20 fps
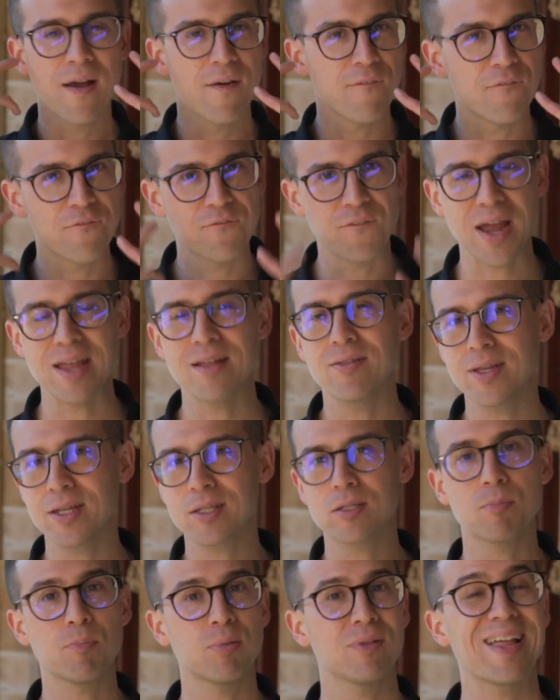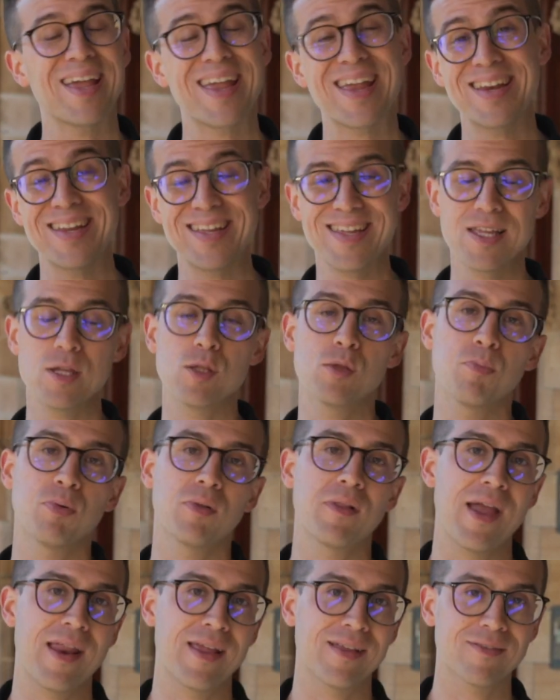failing to plan is
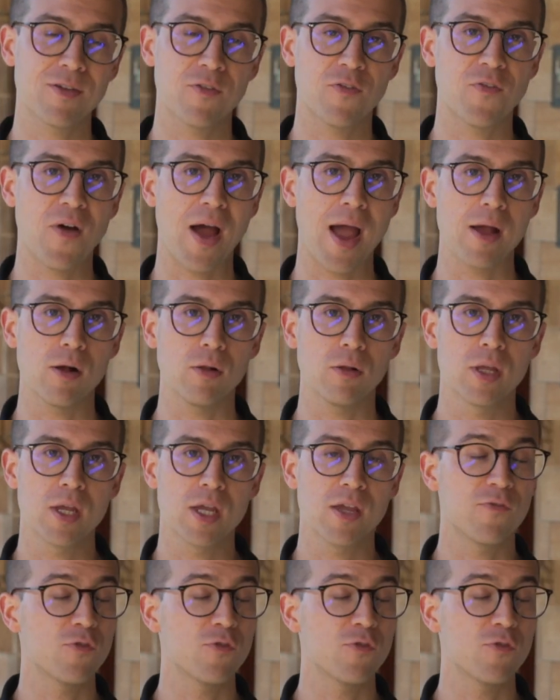planning to fail.